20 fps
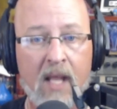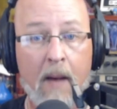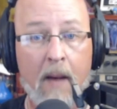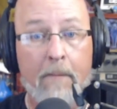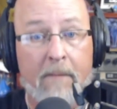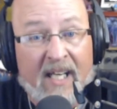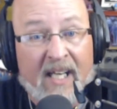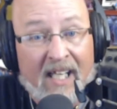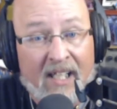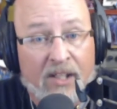
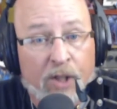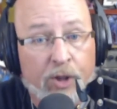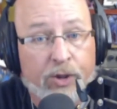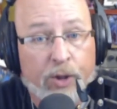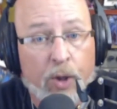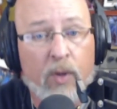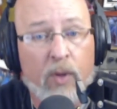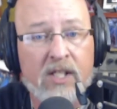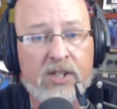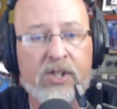But in the
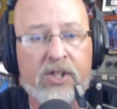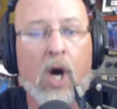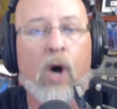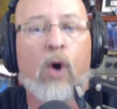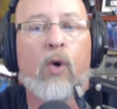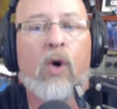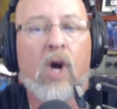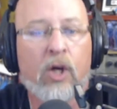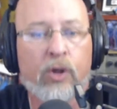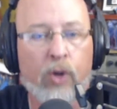doing
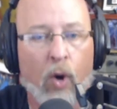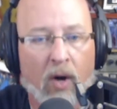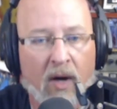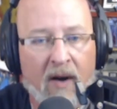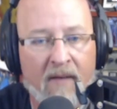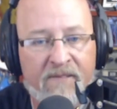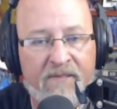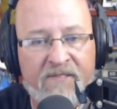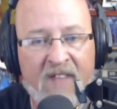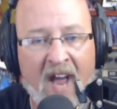so, you're
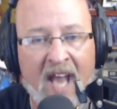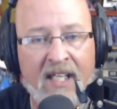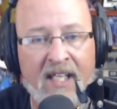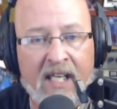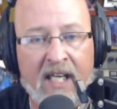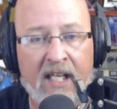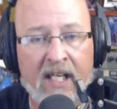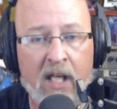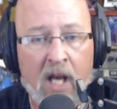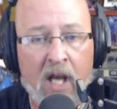offending